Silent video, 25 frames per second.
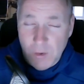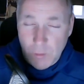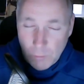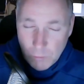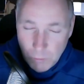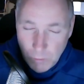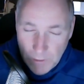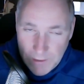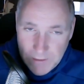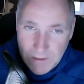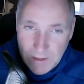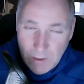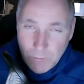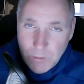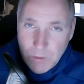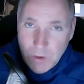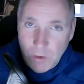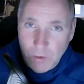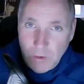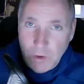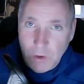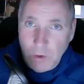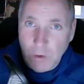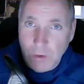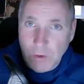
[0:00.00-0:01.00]
Write down
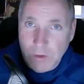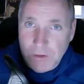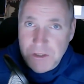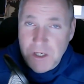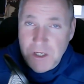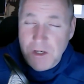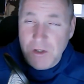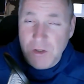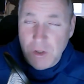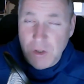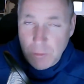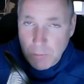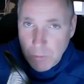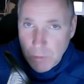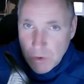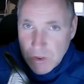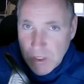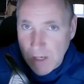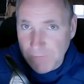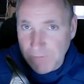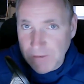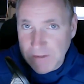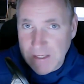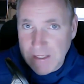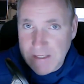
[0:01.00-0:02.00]
your goals. You must
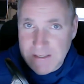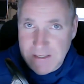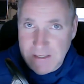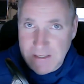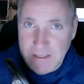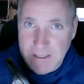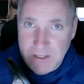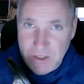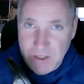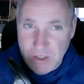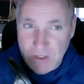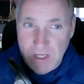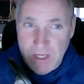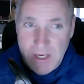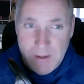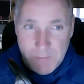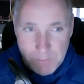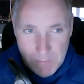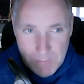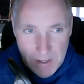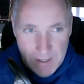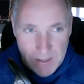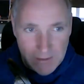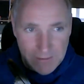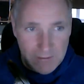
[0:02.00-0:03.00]
have a destination in
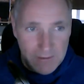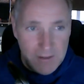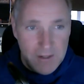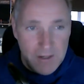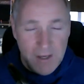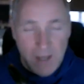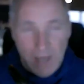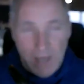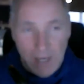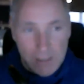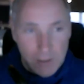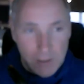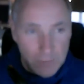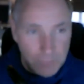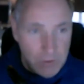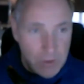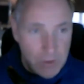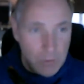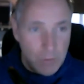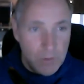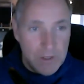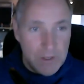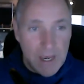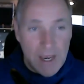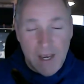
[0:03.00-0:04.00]
mind. I love
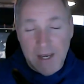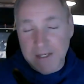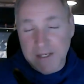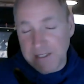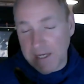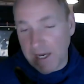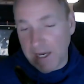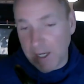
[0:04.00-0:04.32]
you guys.